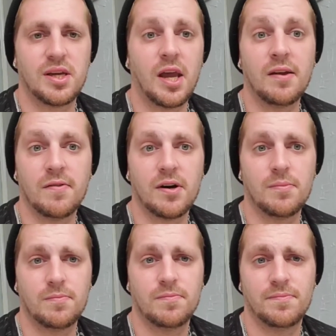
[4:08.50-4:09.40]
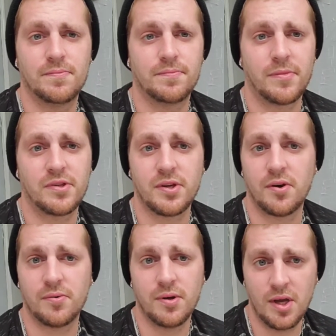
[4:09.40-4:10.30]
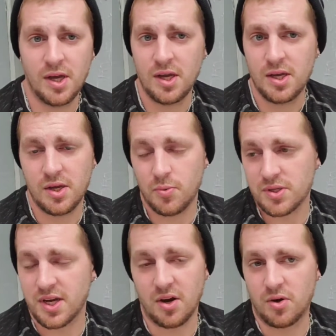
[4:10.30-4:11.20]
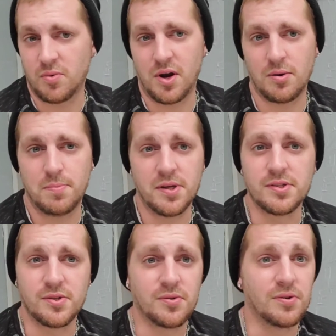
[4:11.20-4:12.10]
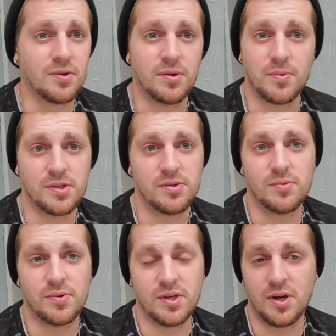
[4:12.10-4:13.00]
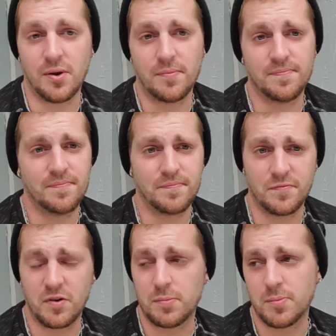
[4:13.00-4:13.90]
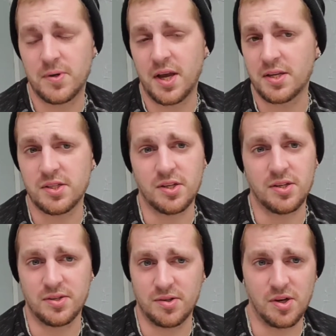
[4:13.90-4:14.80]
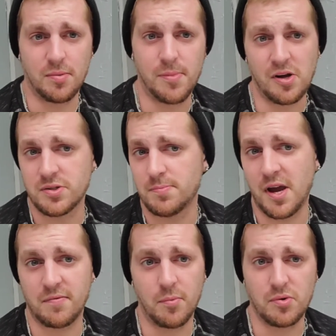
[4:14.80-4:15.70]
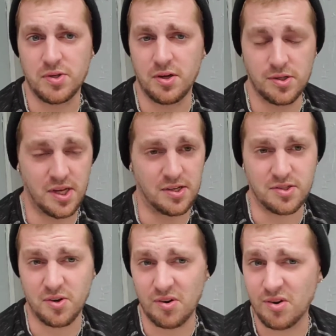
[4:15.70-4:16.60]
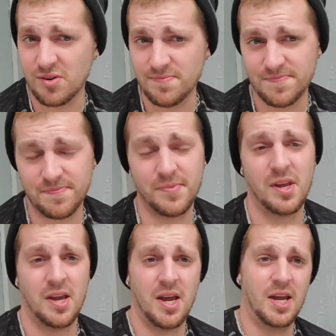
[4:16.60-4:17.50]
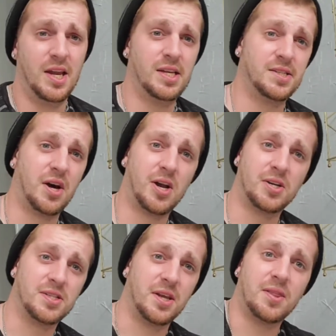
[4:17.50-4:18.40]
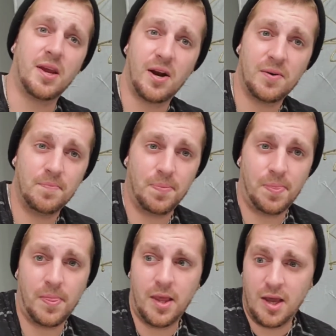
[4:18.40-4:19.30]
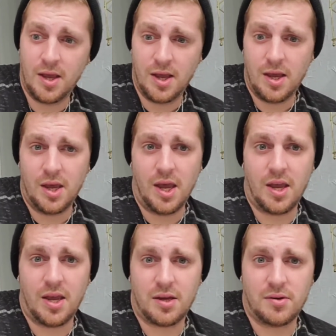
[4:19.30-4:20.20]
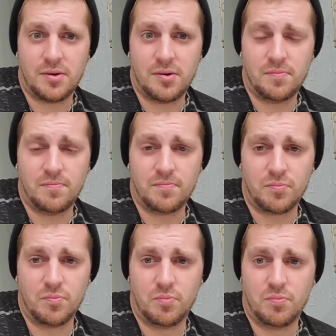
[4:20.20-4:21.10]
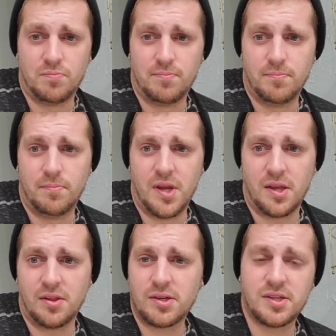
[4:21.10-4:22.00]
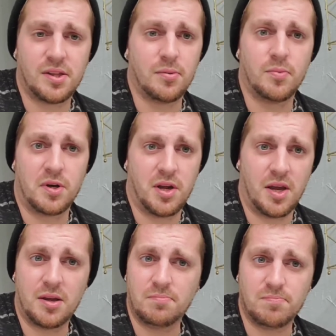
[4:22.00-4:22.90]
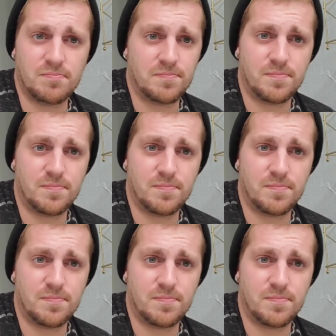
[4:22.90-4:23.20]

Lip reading: gave up. So he was carrying around a pistol. He was doing, you know, for protection, you know, bouncing back in hotels. Had his girl, his daughter sitting there, and he looks at them one day,